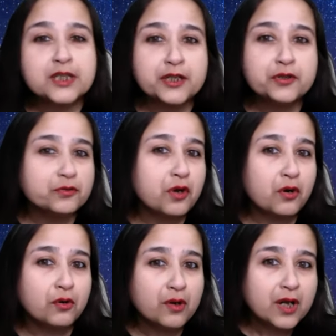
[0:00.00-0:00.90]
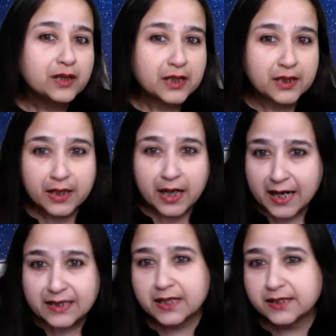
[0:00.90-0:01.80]
you know that the CAT
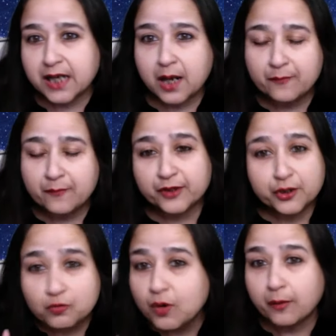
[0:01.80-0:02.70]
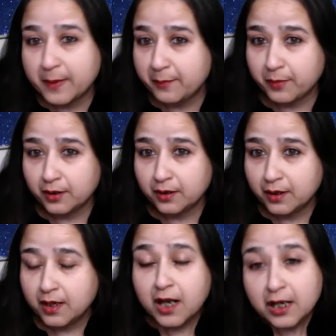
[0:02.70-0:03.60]
has come up with a 2-hour paper.
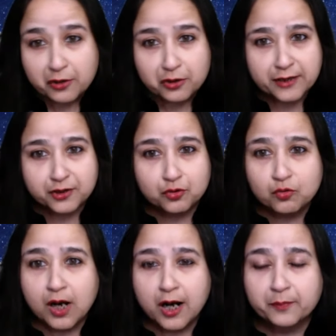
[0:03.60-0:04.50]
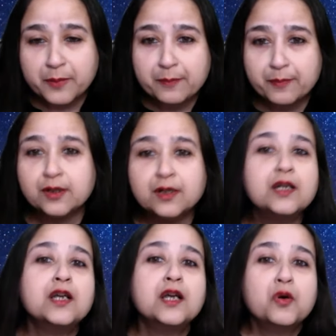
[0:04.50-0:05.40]
Now, that 2-hour paper,
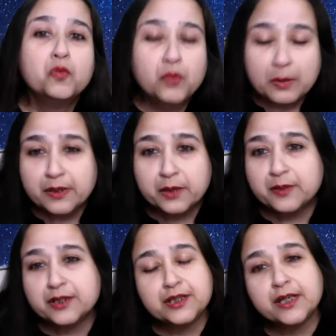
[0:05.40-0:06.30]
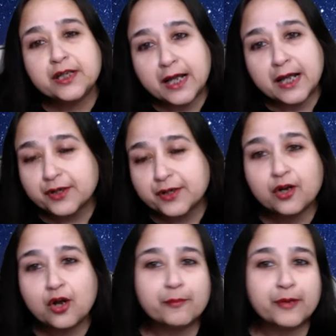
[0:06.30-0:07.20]
verbal ability and reading
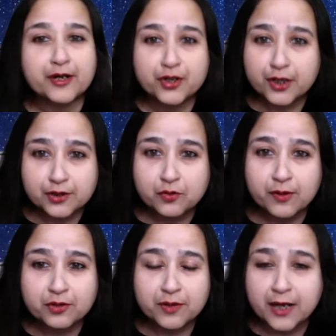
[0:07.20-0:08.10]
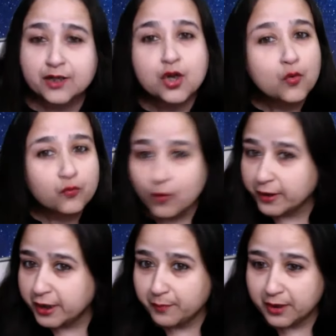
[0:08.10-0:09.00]
comprehension, is going to get 40
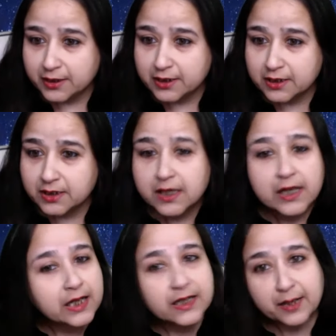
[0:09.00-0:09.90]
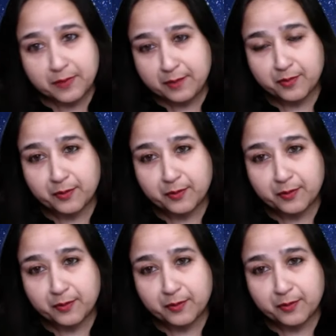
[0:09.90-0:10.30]
minutes in that paper.